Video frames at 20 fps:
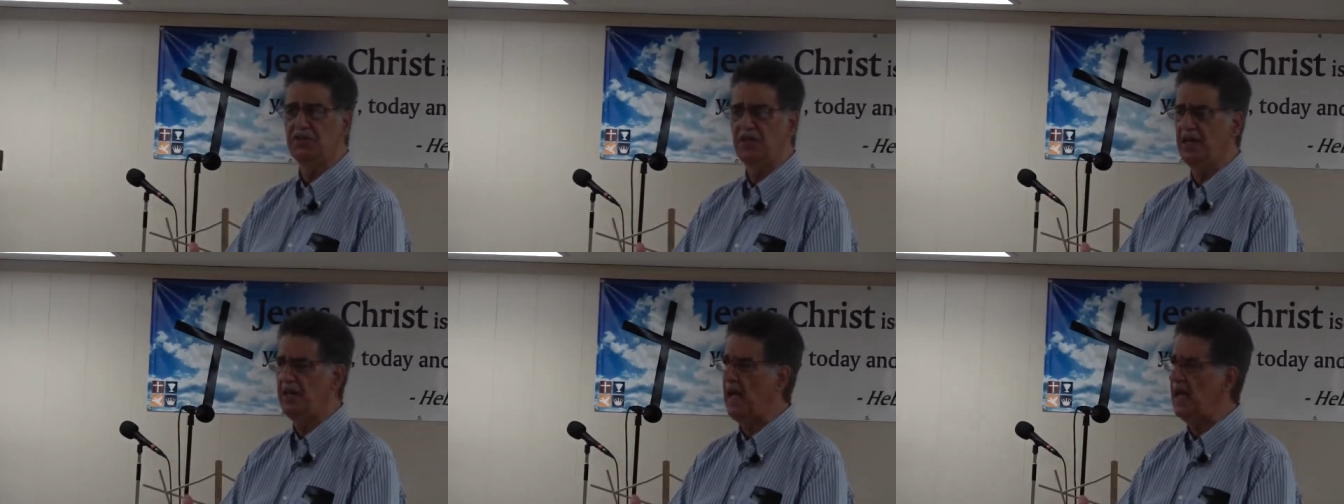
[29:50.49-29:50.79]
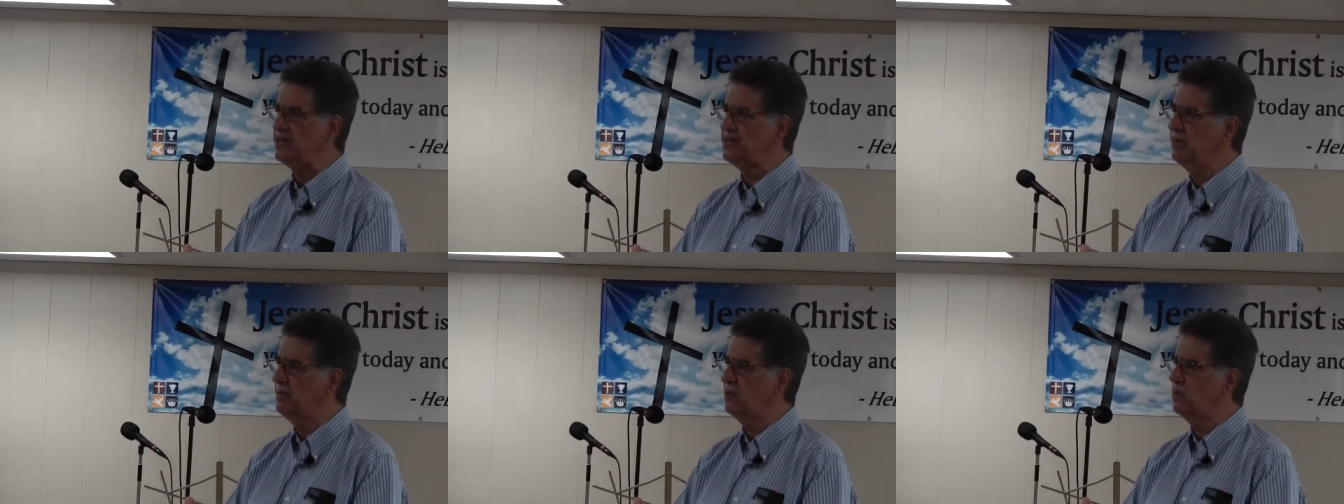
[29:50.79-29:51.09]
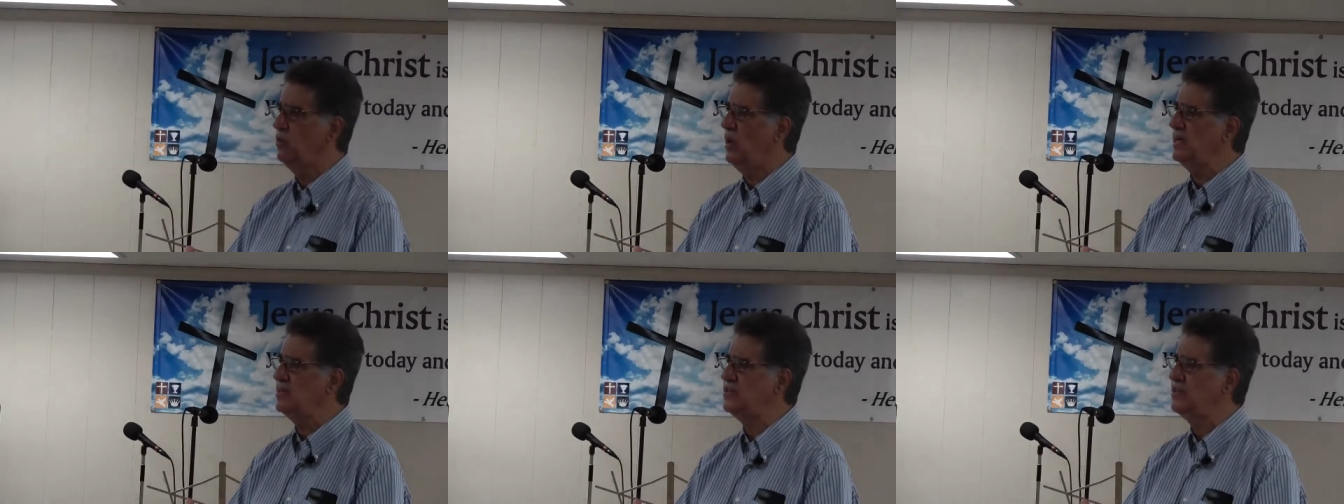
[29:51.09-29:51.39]
He asked him a
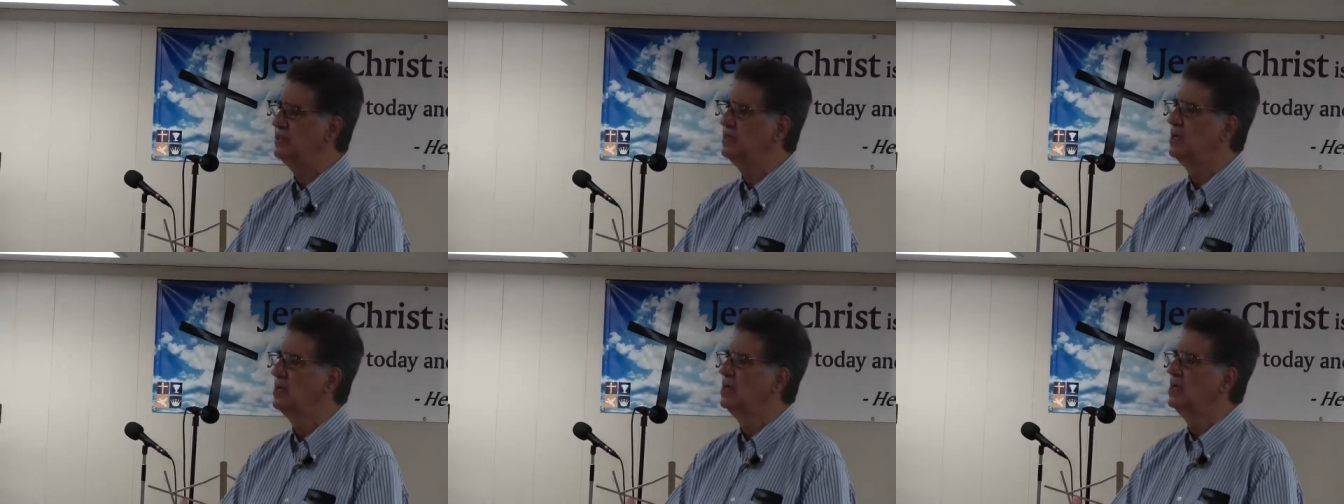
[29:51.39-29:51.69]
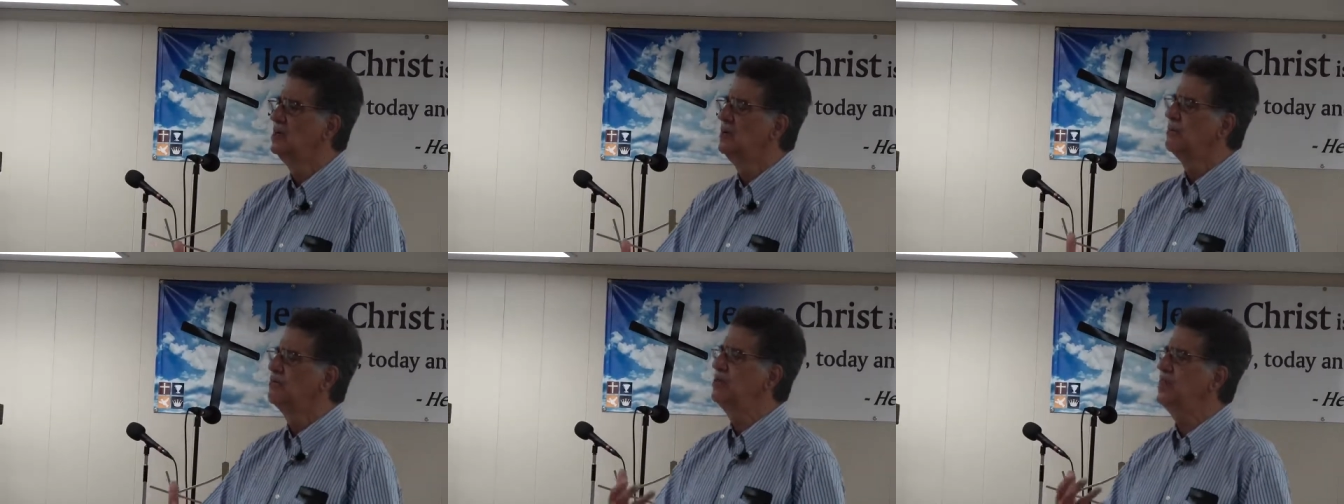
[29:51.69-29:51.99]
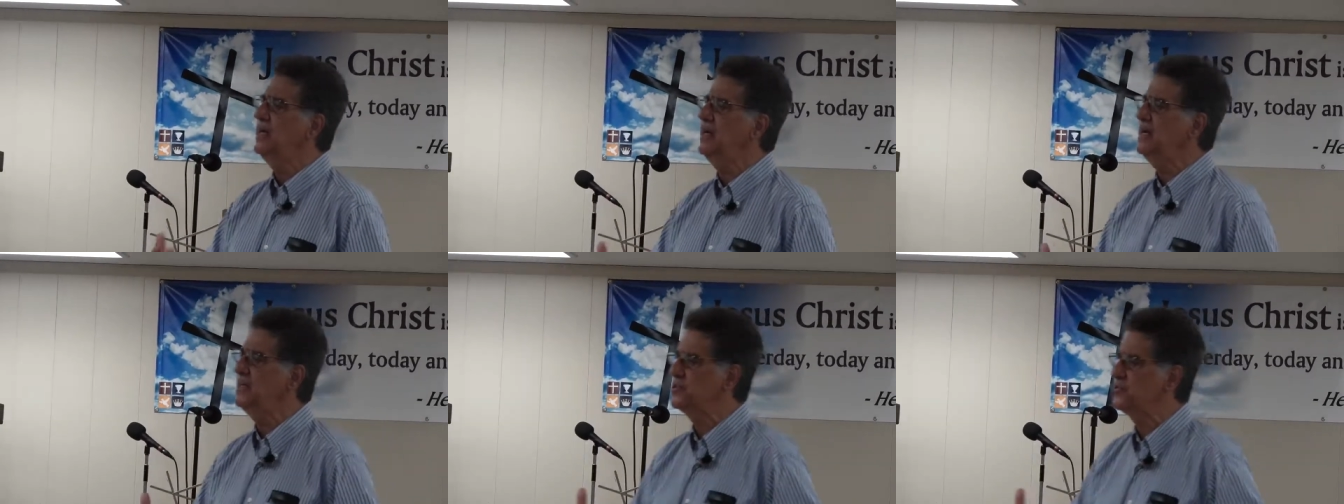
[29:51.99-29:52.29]
question.
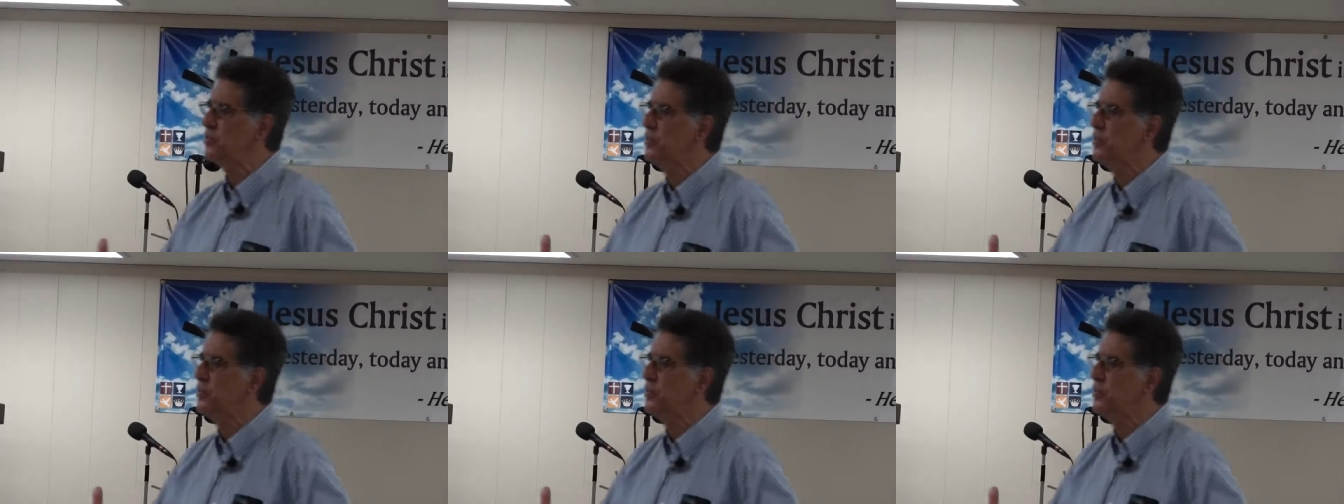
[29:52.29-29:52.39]
Please